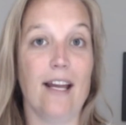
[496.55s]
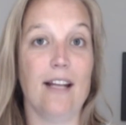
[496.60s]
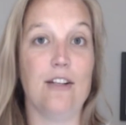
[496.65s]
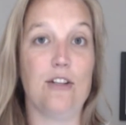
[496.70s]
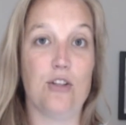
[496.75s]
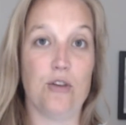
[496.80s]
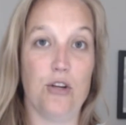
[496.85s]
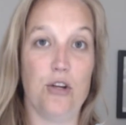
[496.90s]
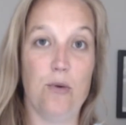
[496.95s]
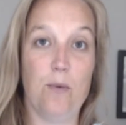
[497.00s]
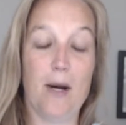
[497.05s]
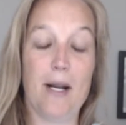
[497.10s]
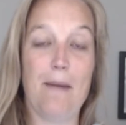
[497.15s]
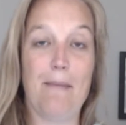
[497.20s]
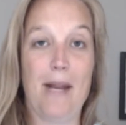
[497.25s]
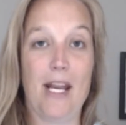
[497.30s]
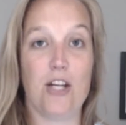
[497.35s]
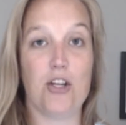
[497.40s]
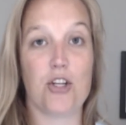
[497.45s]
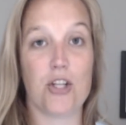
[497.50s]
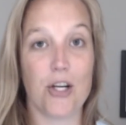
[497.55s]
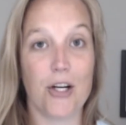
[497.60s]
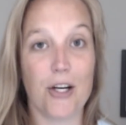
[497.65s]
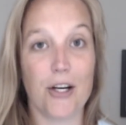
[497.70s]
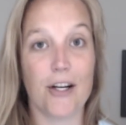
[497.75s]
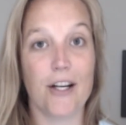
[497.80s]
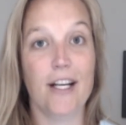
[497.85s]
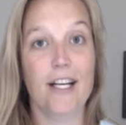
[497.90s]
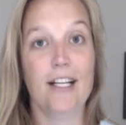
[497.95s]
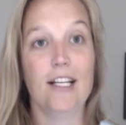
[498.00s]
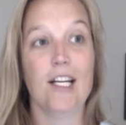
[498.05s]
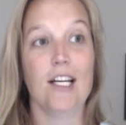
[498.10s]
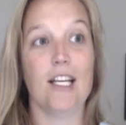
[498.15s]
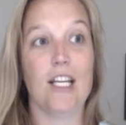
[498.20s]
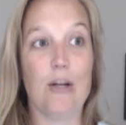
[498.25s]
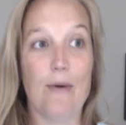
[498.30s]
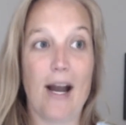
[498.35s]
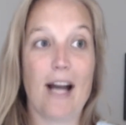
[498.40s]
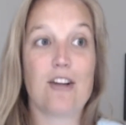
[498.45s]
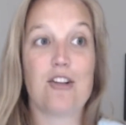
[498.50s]
And so you want to make sure
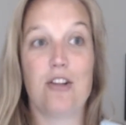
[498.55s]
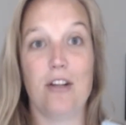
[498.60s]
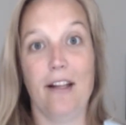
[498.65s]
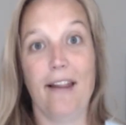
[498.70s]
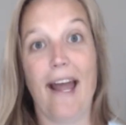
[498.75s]
you actually